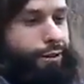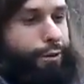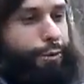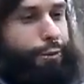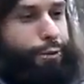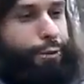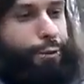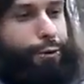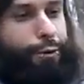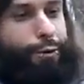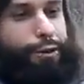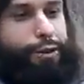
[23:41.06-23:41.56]

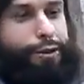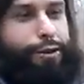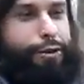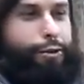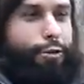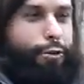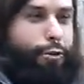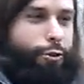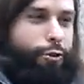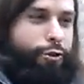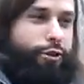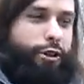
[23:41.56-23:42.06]
Ooh, the
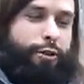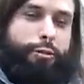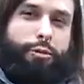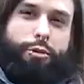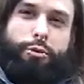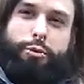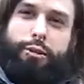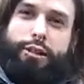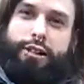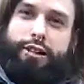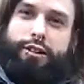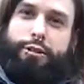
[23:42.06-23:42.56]
good old
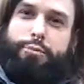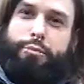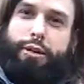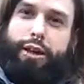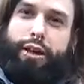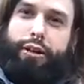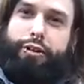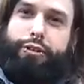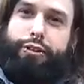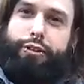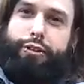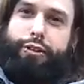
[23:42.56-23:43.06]
WE
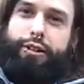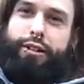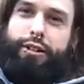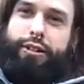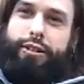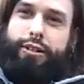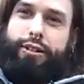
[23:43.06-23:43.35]
Commander.